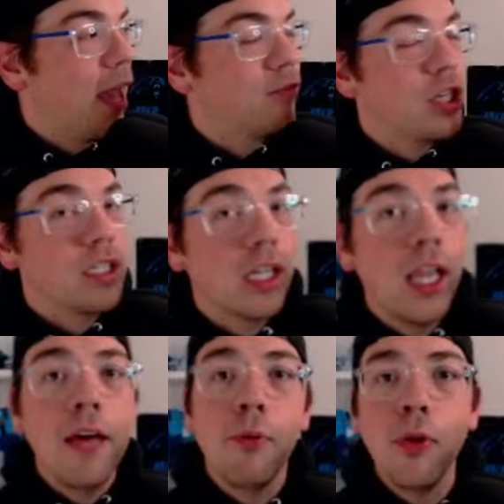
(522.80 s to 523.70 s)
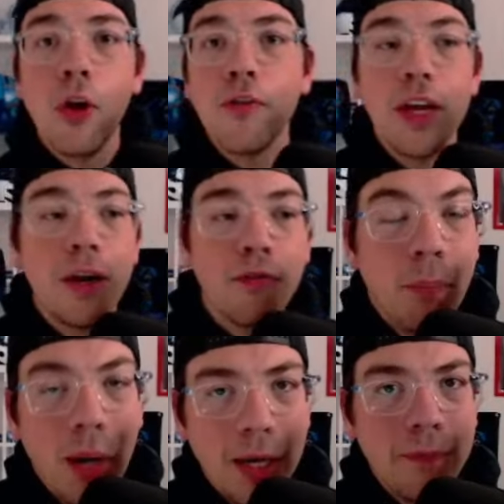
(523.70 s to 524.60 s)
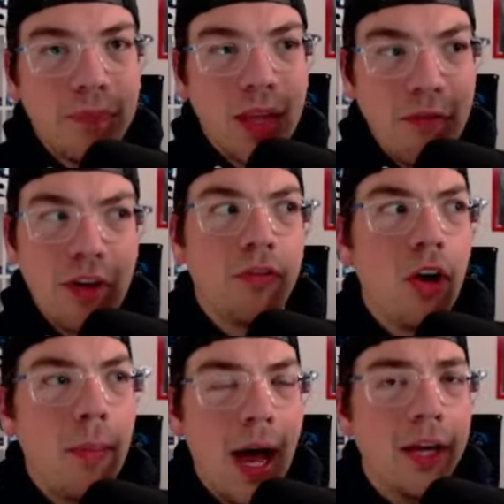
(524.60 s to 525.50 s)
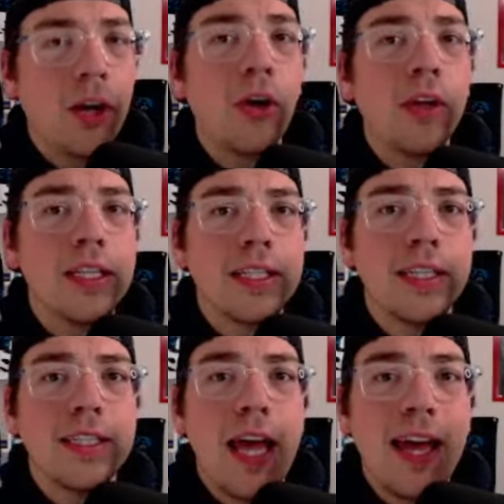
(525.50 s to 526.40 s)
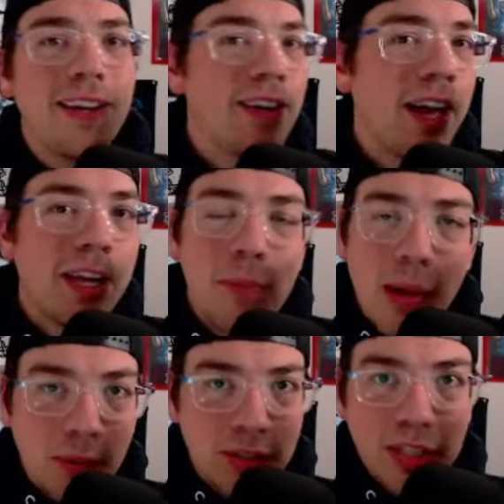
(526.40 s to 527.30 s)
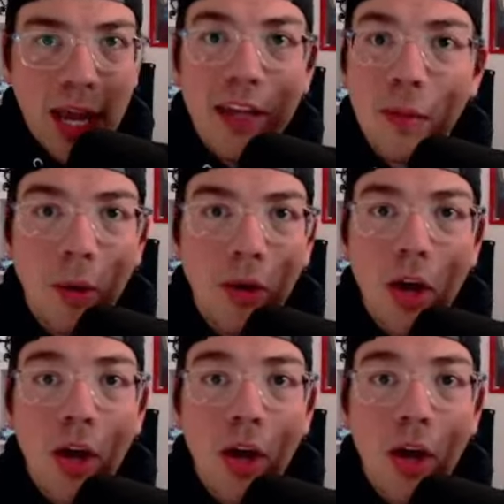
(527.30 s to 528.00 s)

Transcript: Chase Claypool over there. But if you fall behind early to Cincinnati, you're not going to be able to just hand the ball off.